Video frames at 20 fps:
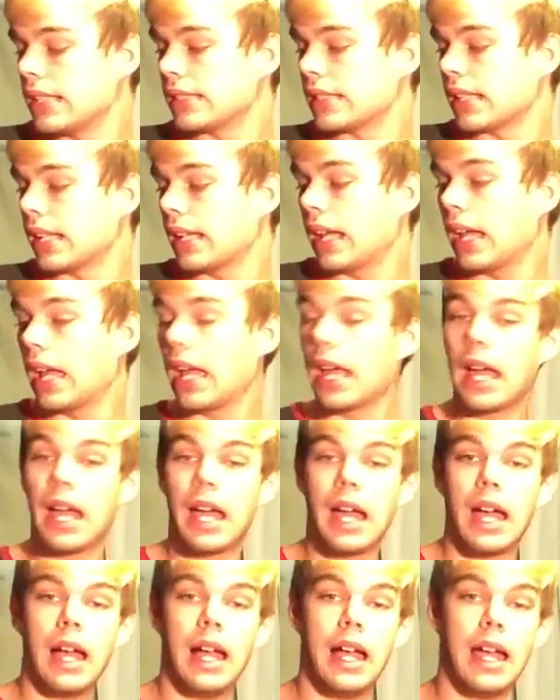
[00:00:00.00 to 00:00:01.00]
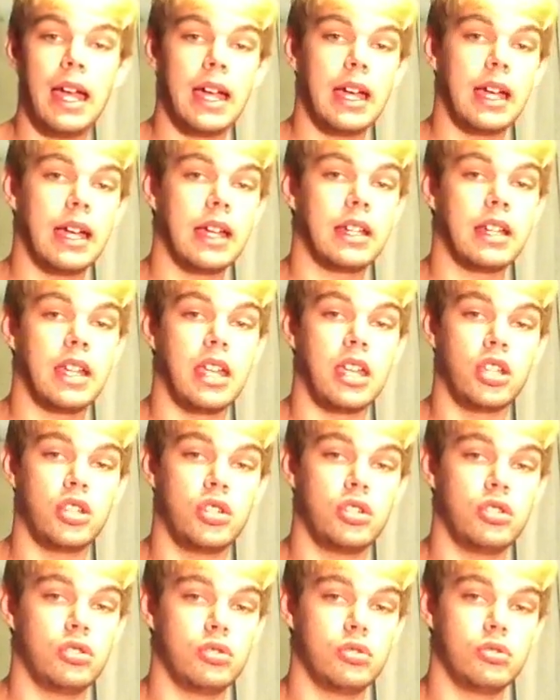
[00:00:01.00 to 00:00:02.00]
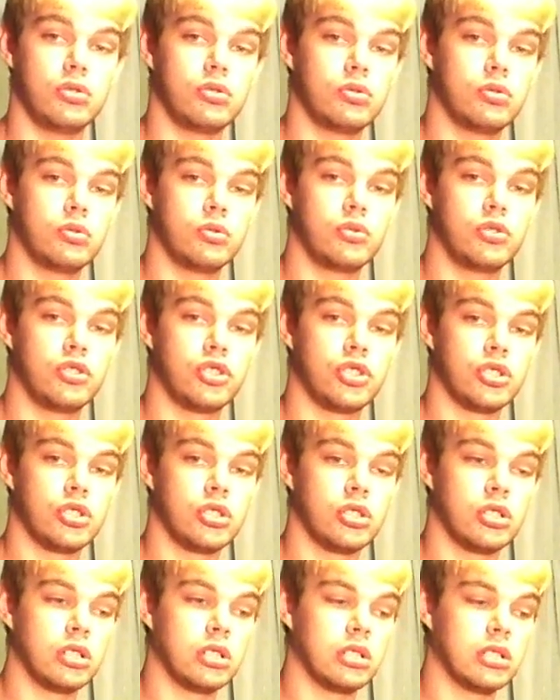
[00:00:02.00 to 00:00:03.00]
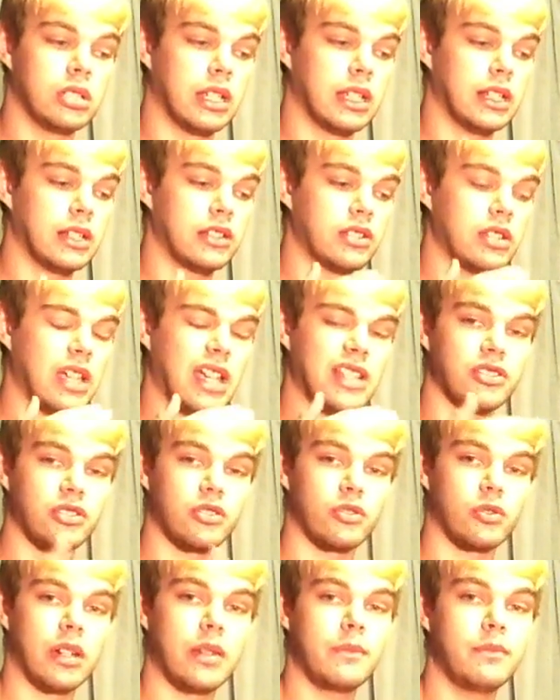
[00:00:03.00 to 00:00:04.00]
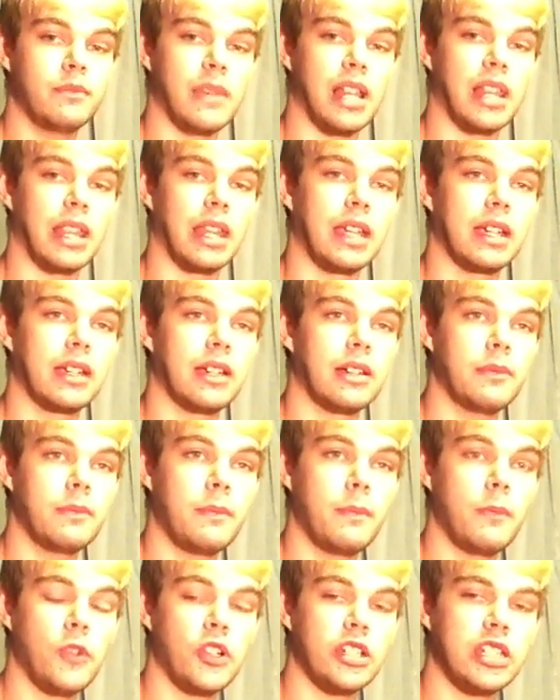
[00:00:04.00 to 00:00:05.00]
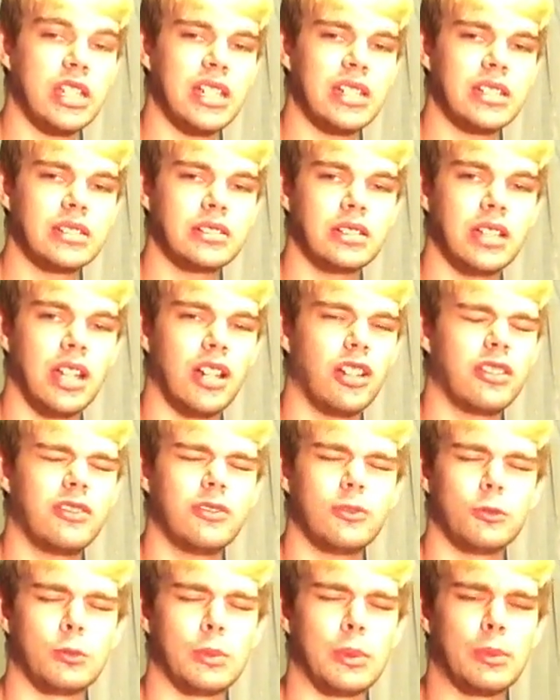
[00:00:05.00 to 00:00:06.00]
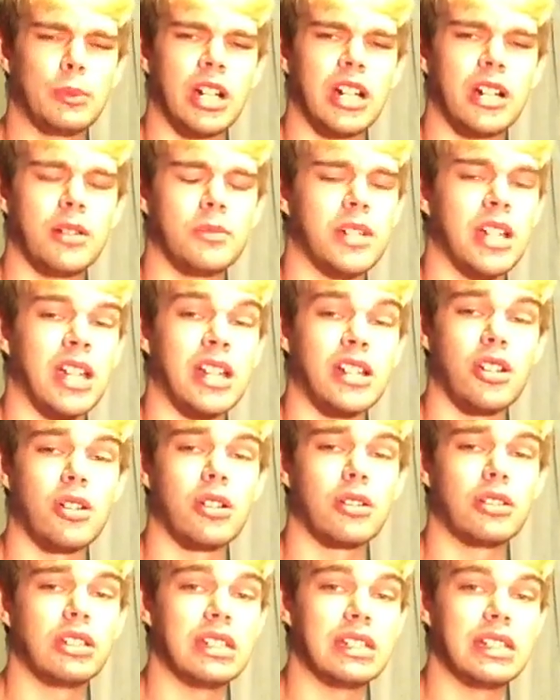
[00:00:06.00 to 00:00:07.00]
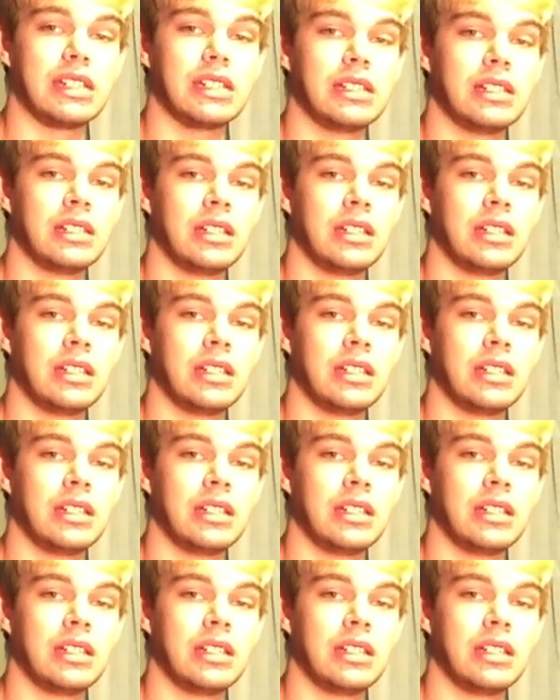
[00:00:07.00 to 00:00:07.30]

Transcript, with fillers: Like, I had a huge, like, I scraped my leg up one day. I don't even remember how, but I know I did.